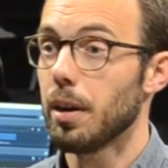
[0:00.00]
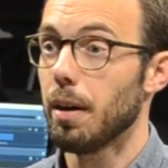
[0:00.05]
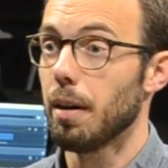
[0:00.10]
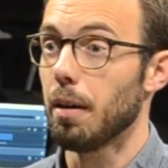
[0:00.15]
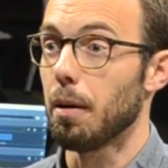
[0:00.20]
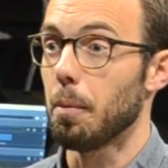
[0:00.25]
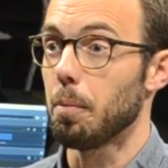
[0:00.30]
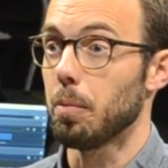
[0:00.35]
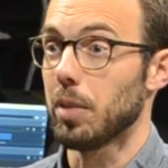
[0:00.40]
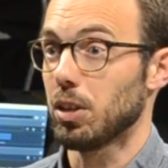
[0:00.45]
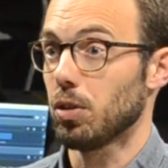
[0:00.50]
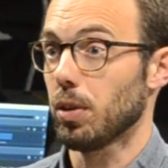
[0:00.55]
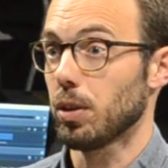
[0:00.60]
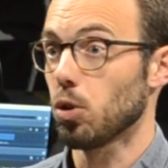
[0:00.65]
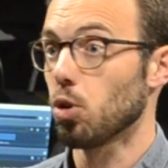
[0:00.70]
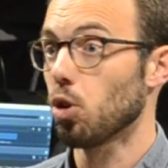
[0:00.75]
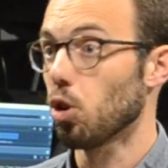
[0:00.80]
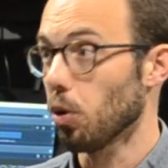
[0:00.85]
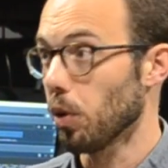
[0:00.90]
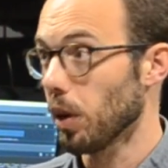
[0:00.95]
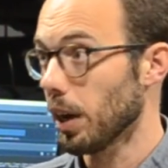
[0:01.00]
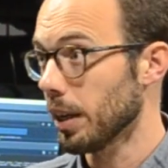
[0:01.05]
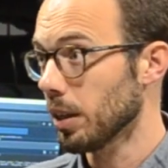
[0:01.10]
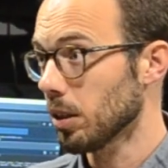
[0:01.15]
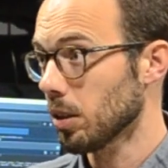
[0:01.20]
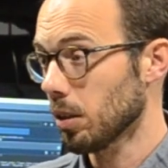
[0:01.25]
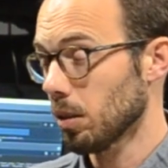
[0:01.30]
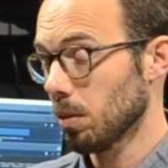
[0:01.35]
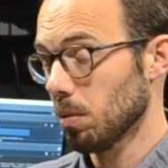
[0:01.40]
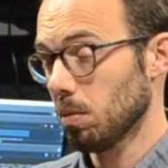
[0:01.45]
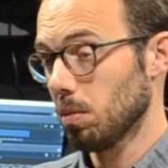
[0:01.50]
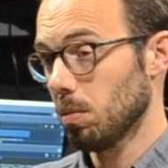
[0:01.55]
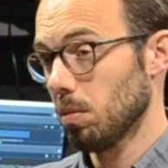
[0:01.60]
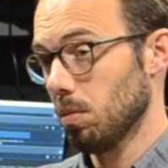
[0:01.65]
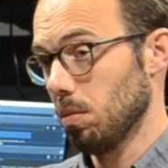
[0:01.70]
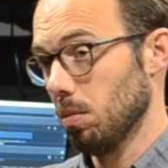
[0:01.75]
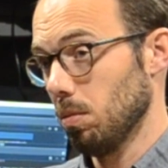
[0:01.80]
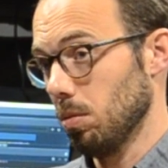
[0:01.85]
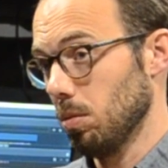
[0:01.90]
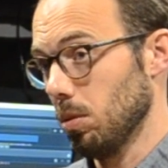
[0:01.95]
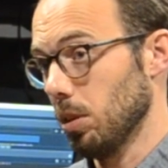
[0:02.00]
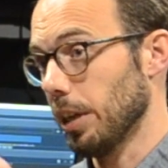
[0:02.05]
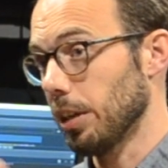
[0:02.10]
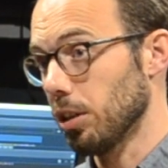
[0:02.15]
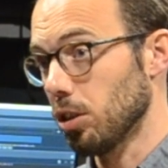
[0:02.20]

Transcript: And try to correlate the